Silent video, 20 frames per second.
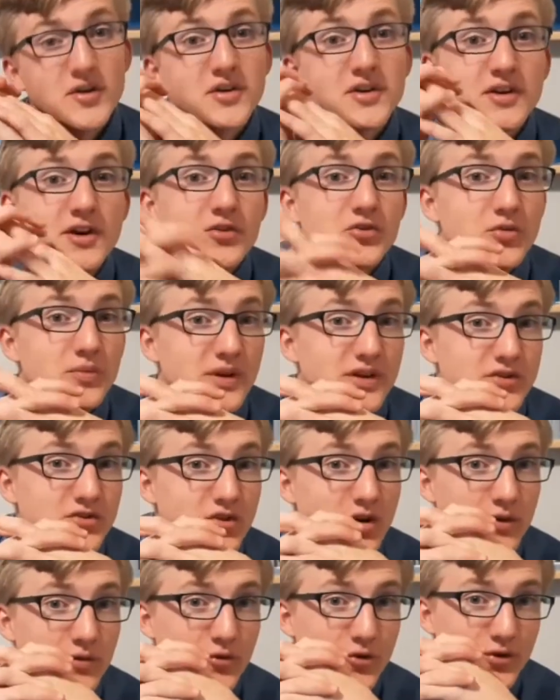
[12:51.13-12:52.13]
also make
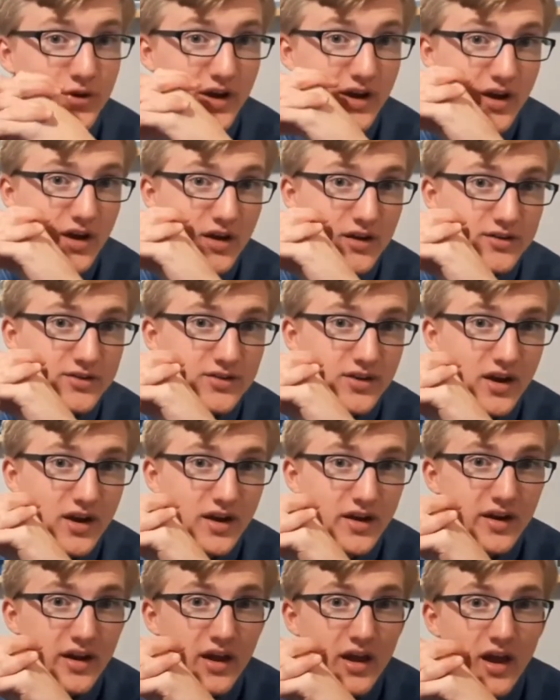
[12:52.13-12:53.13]
sulfur
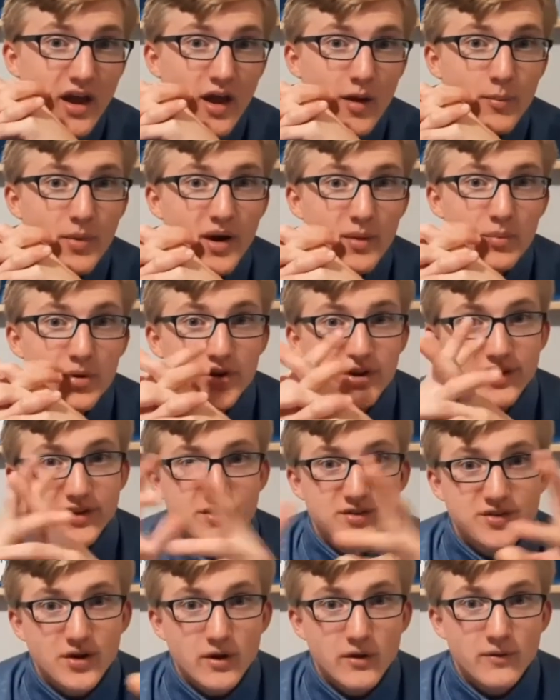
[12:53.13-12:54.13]
dioxide by putting
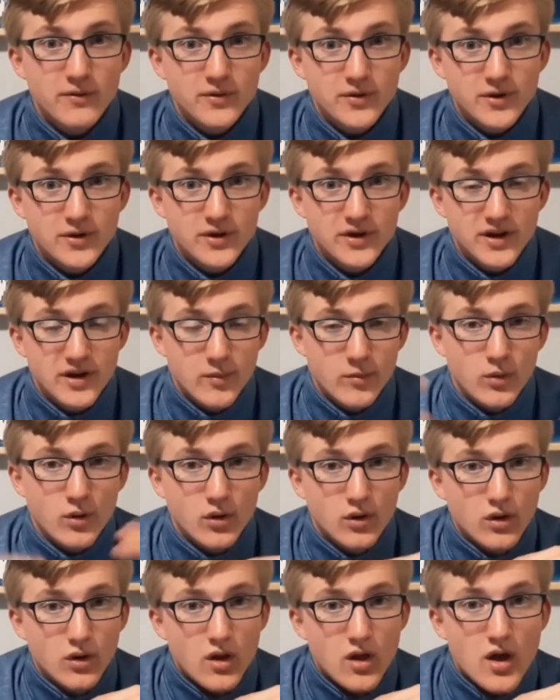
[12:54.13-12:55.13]
sulfur in a
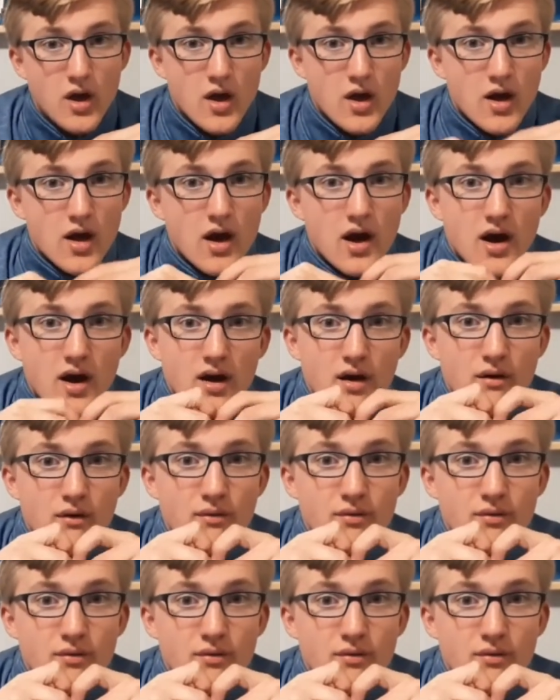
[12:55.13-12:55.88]
bowl of